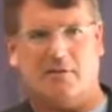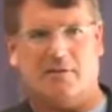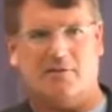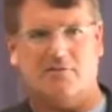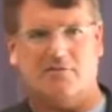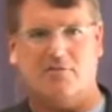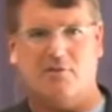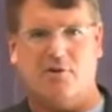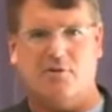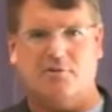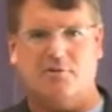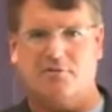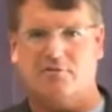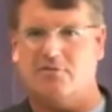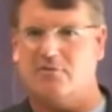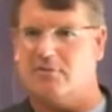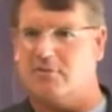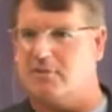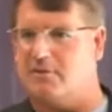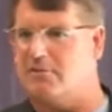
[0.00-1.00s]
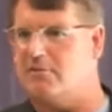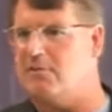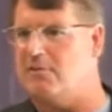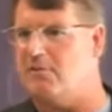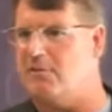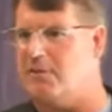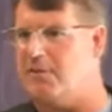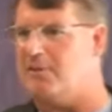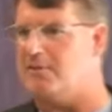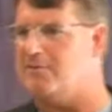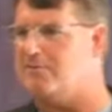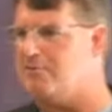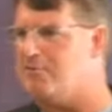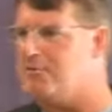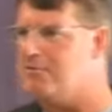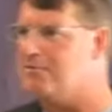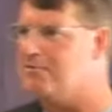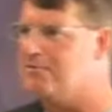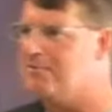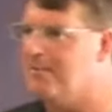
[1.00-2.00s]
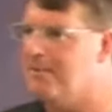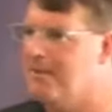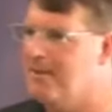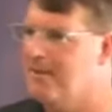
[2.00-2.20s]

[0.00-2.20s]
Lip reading: consultants to the utility industries.